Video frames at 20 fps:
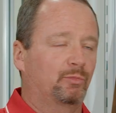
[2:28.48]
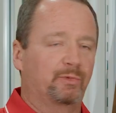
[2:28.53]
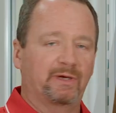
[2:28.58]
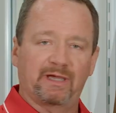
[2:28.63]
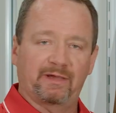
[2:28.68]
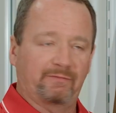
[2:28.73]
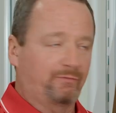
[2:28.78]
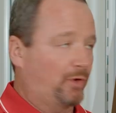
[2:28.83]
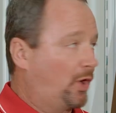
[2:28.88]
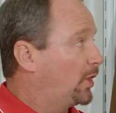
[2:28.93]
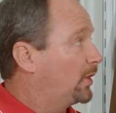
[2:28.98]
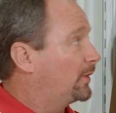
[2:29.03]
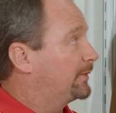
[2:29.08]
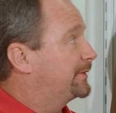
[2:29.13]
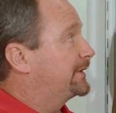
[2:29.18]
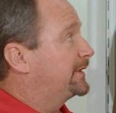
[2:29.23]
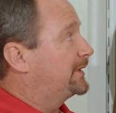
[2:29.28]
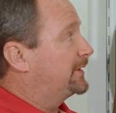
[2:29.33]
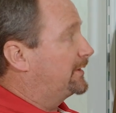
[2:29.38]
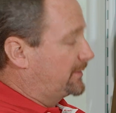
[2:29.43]
We have all
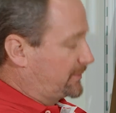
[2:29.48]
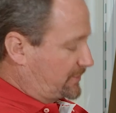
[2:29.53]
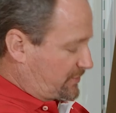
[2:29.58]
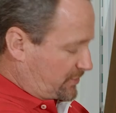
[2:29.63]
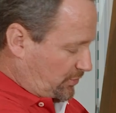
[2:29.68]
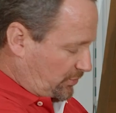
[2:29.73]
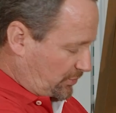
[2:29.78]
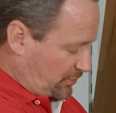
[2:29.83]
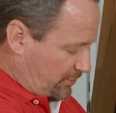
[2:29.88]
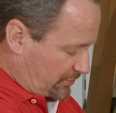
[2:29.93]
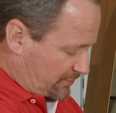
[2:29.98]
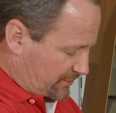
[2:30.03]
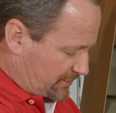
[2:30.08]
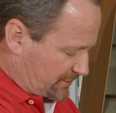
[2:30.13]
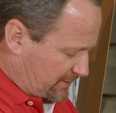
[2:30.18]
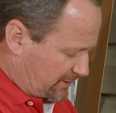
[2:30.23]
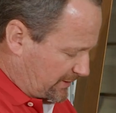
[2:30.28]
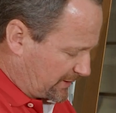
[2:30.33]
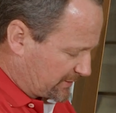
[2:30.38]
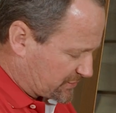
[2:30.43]
the
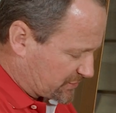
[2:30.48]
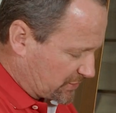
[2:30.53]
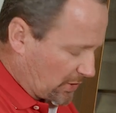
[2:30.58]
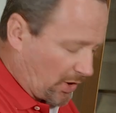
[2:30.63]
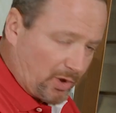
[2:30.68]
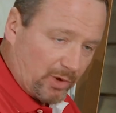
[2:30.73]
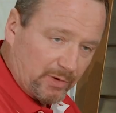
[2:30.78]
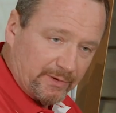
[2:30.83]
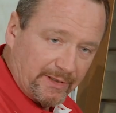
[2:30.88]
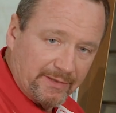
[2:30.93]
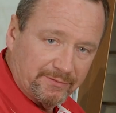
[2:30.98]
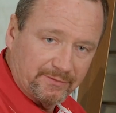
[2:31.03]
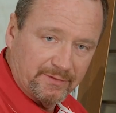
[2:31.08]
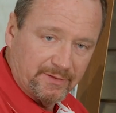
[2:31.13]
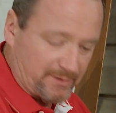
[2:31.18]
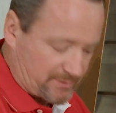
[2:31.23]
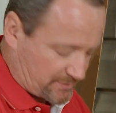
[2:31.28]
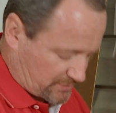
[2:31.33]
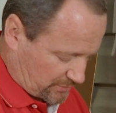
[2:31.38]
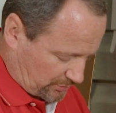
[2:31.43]
screws installed at
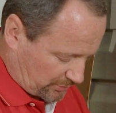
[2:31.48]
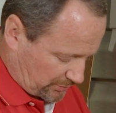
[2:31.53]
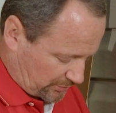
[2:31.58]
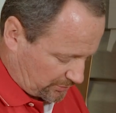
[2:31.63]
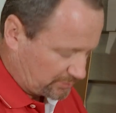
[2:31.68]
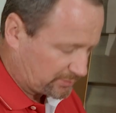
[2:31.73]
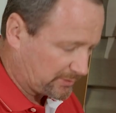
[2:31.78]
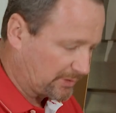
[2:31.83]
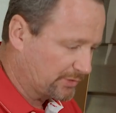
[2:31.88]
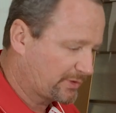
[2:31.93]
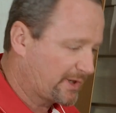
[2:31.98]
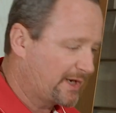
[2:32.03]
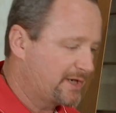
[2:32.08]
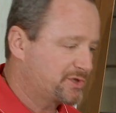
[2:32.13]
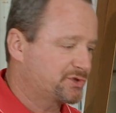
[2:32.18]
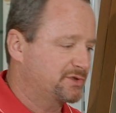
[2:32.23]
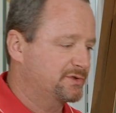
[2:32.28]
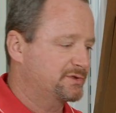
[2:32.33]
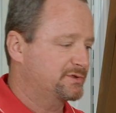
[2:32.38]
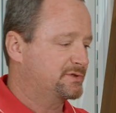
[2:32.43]
the screw
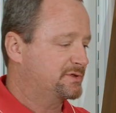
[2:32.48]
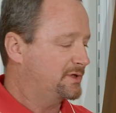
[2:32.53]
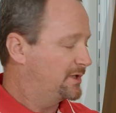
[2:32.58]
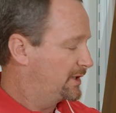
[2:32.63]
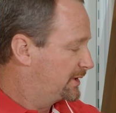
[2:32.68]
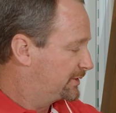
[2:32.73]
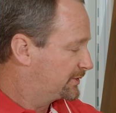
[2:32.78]
locations.